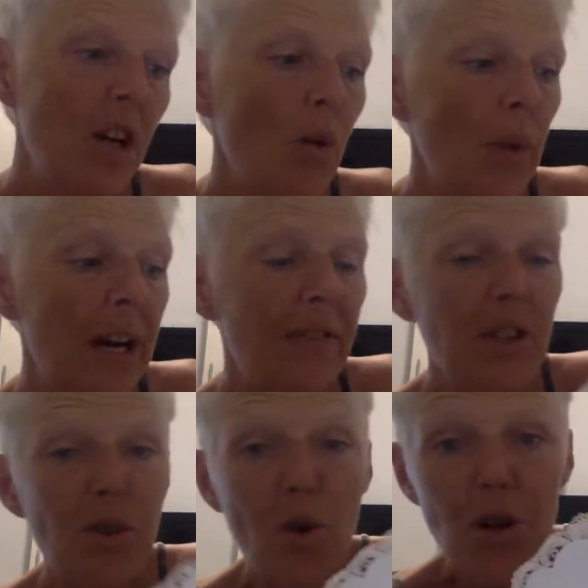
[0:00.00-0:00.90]
we have
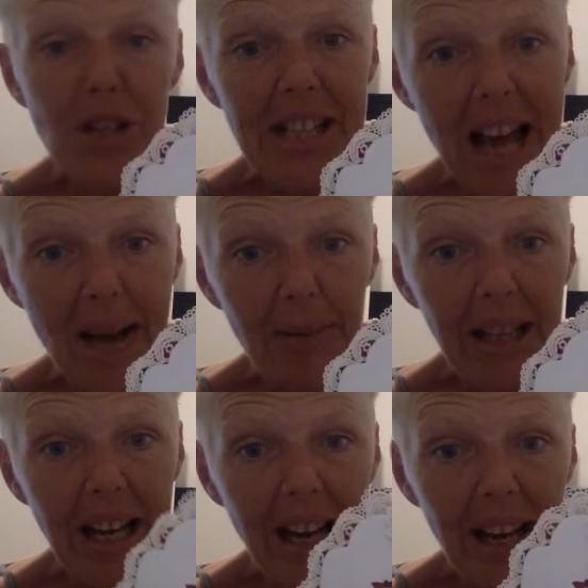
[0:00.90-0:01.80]
this gorgeous
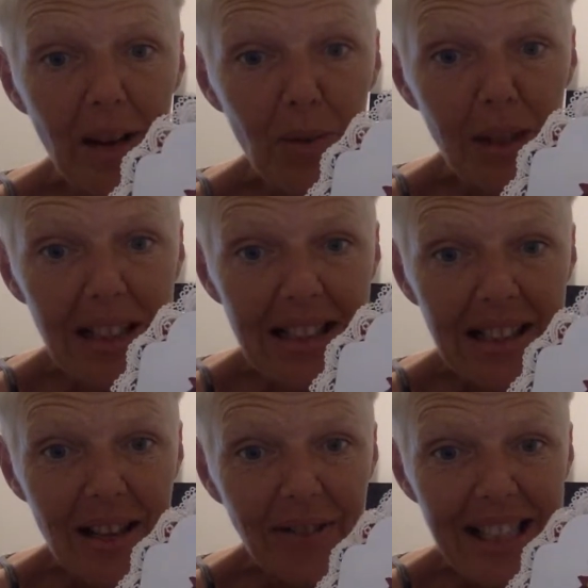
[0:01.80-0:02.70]
applique with these
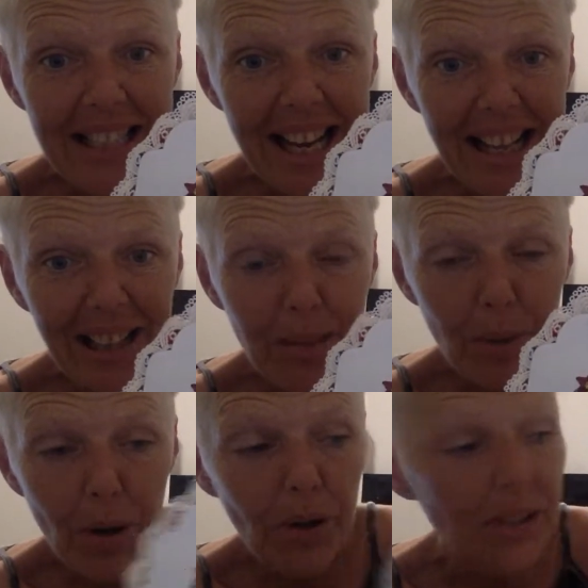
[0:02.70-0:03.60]
lovely dangly
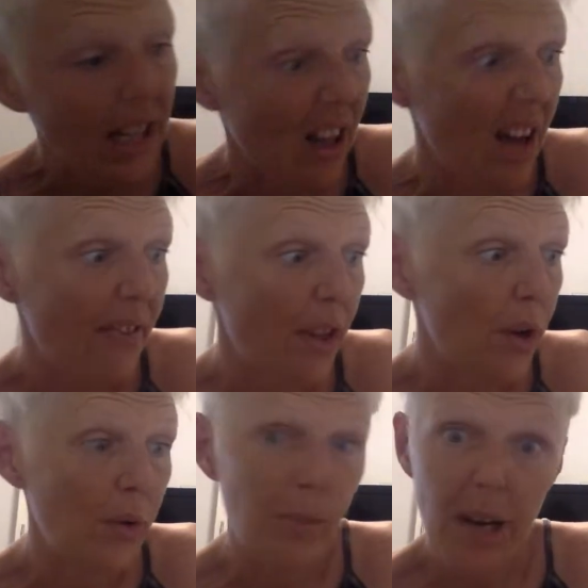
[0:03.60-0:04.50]
pearls. I love
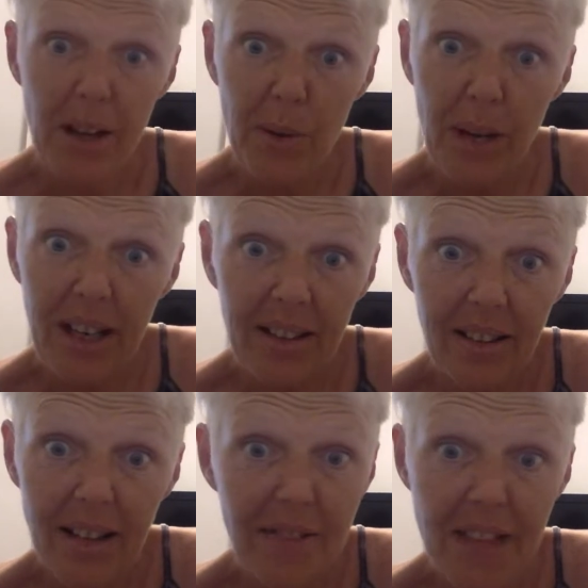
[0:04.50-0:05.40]
those, by the way.
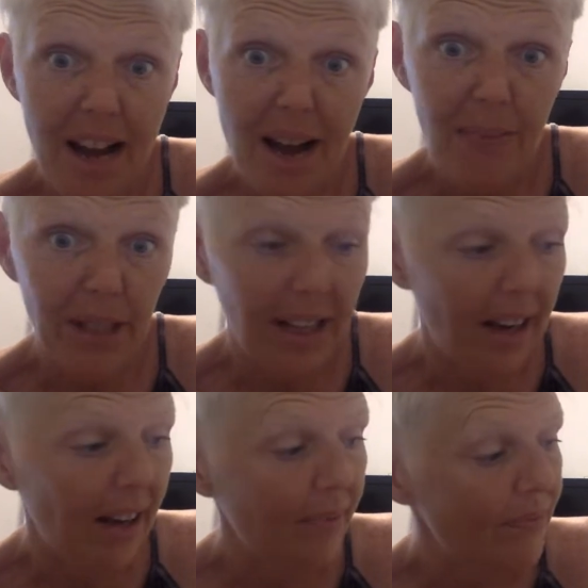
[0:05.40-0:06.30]
Love that
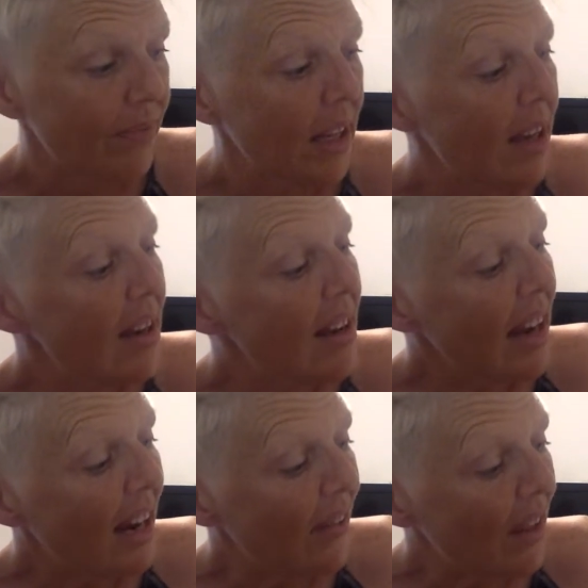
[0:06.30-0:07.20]
applique.
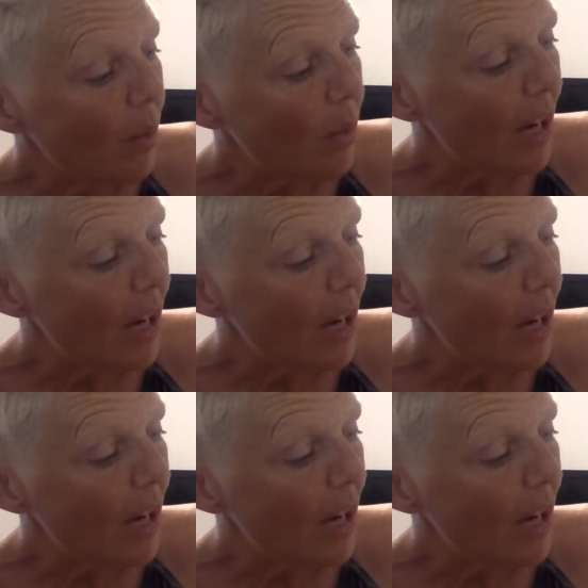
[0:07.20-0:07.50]
And then we